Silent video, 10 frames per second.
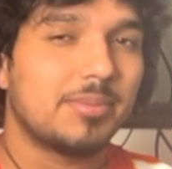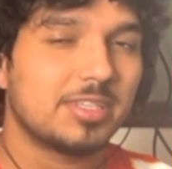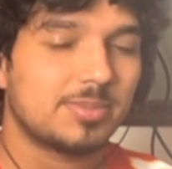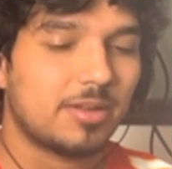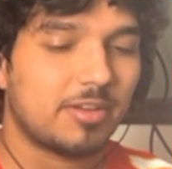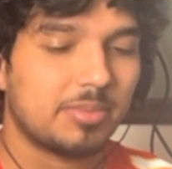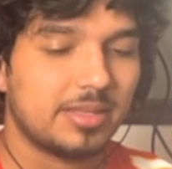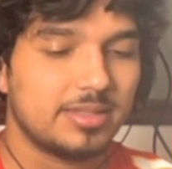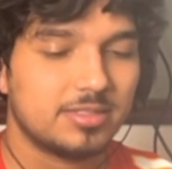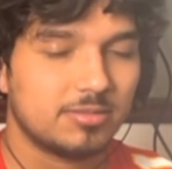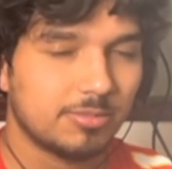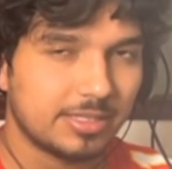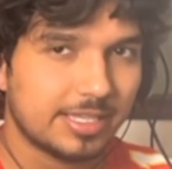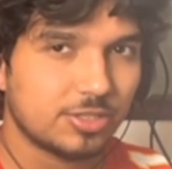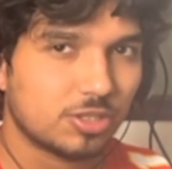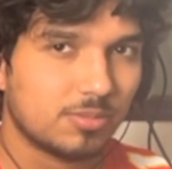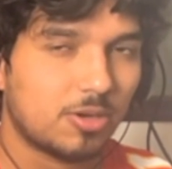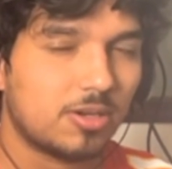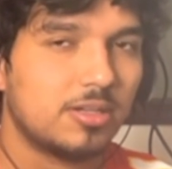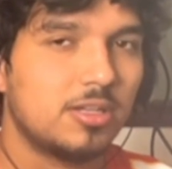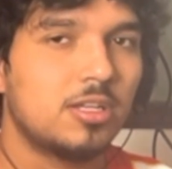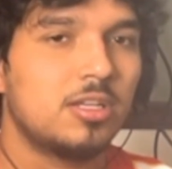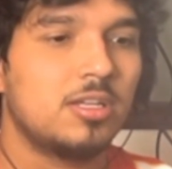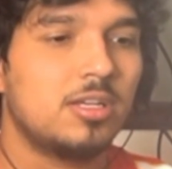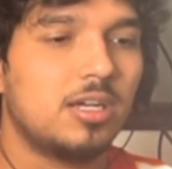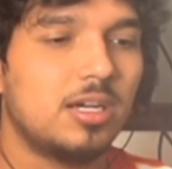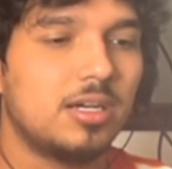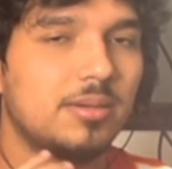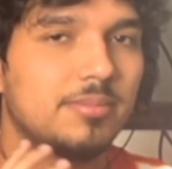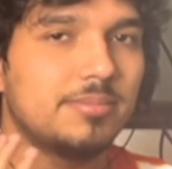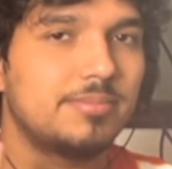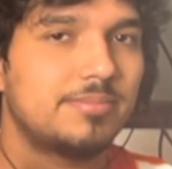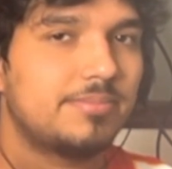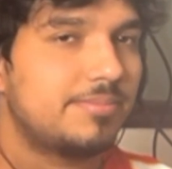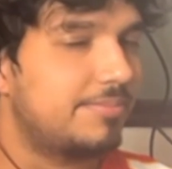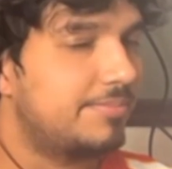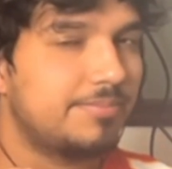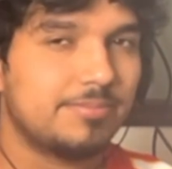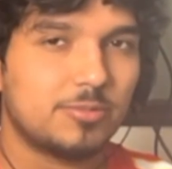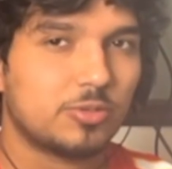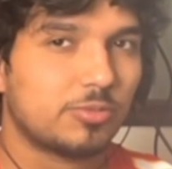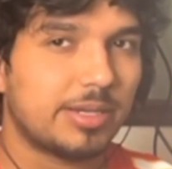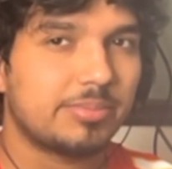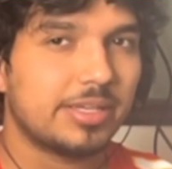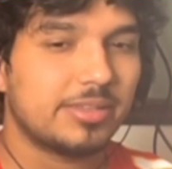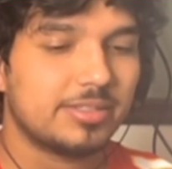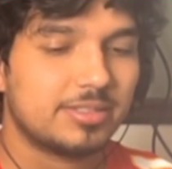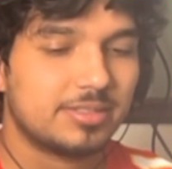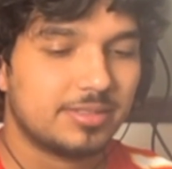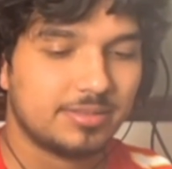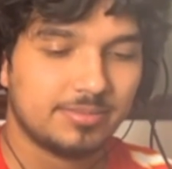public Spotify playlist with Kendrick Lamar. Um, Great playlists.